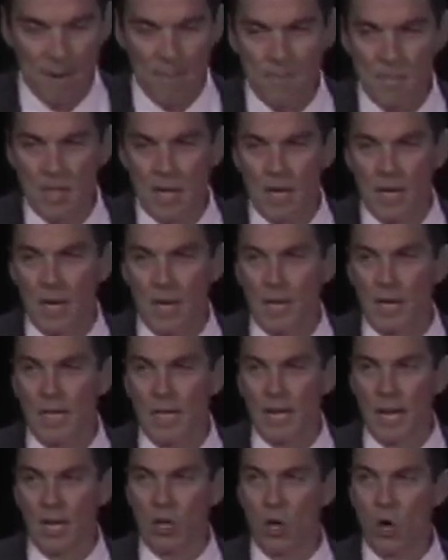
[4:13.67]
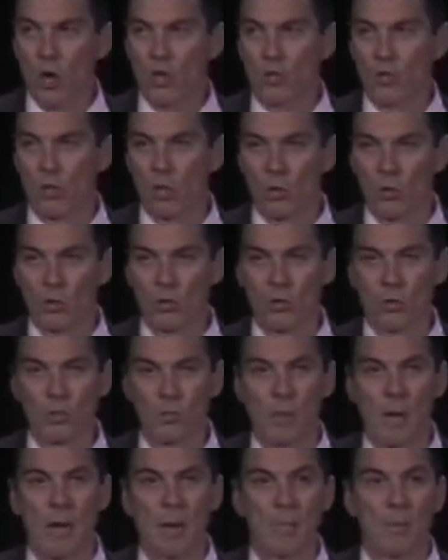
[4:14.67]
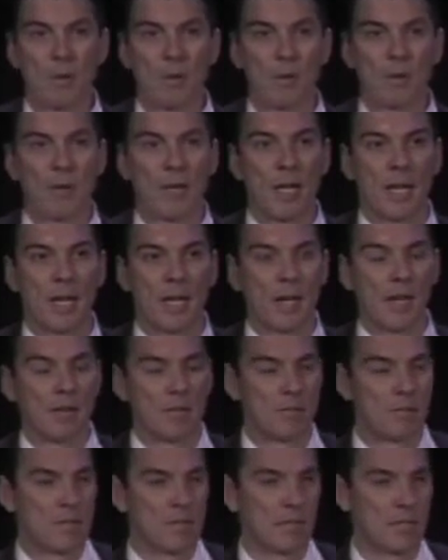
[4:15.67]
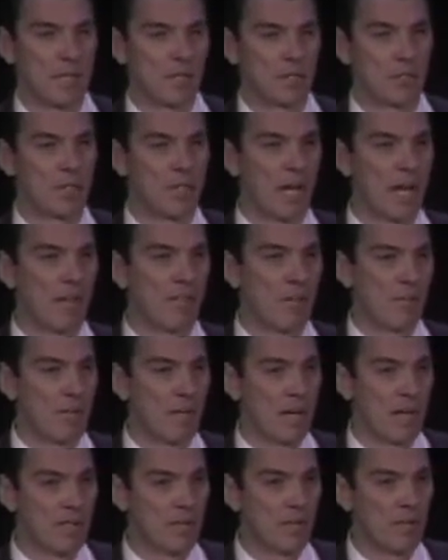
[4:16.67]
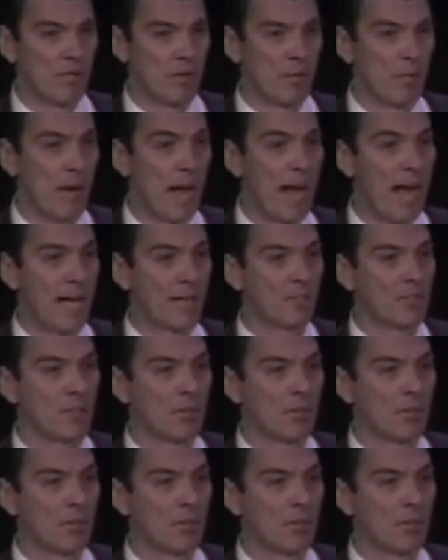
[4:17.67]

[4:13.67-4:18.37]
and I called a local newspaper, and I essentially gave them the idea for Patch.